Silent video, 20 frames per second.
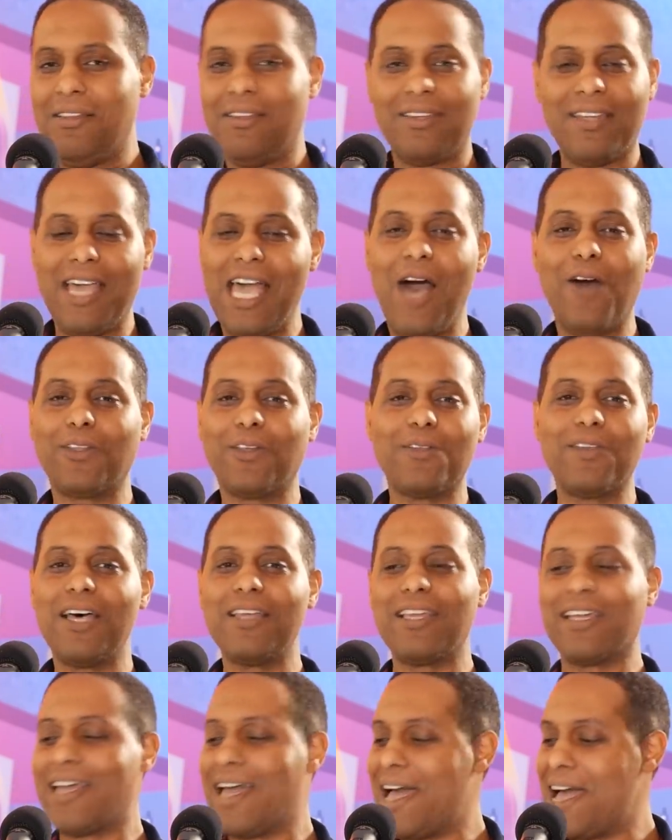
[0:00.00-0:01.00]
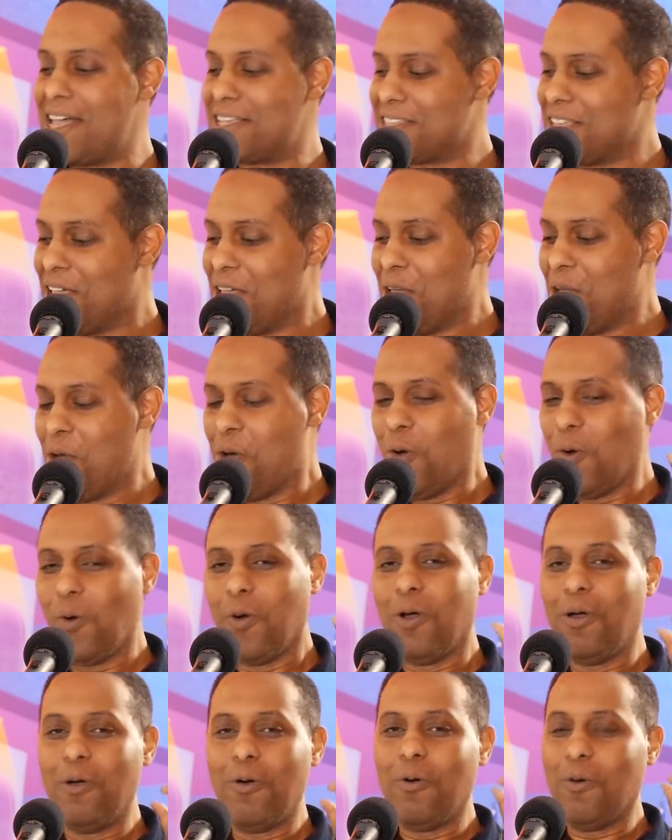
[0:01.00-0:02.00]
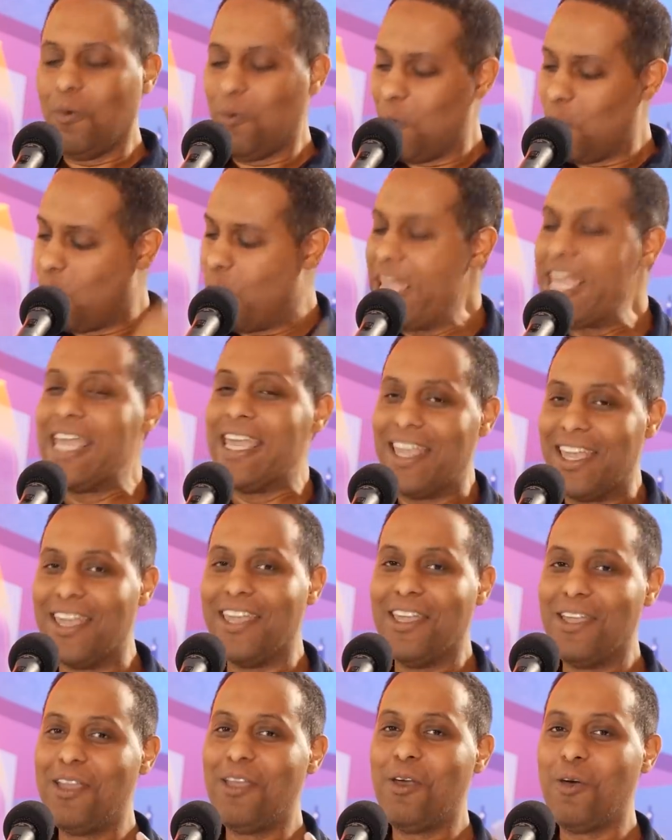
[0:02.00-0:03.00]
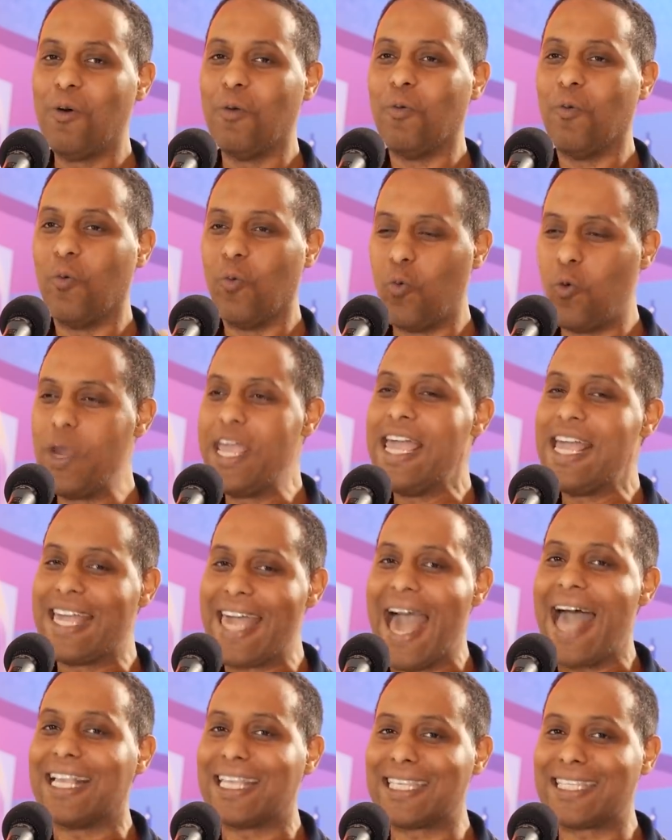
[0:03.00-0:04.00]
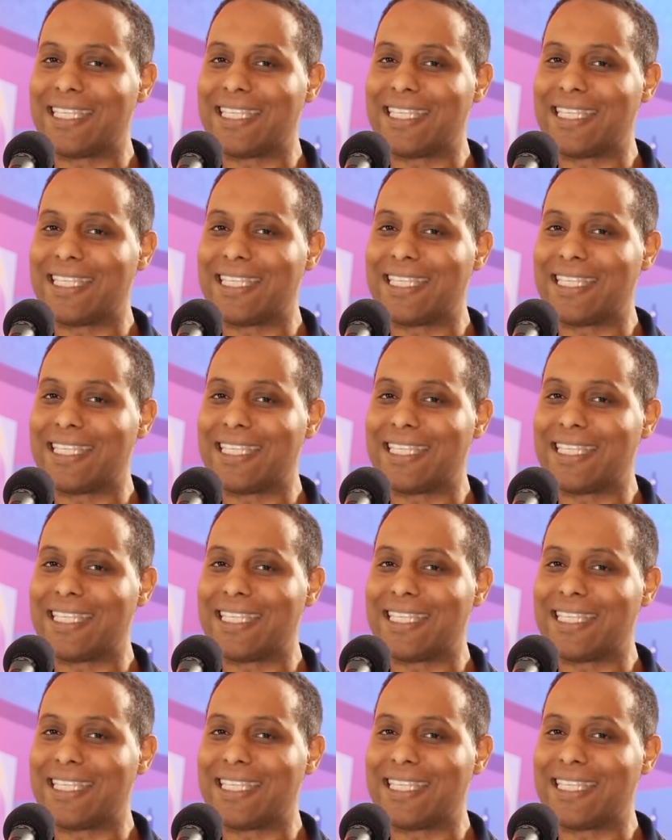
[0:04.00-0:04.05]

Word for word: the hell with those other guys, we got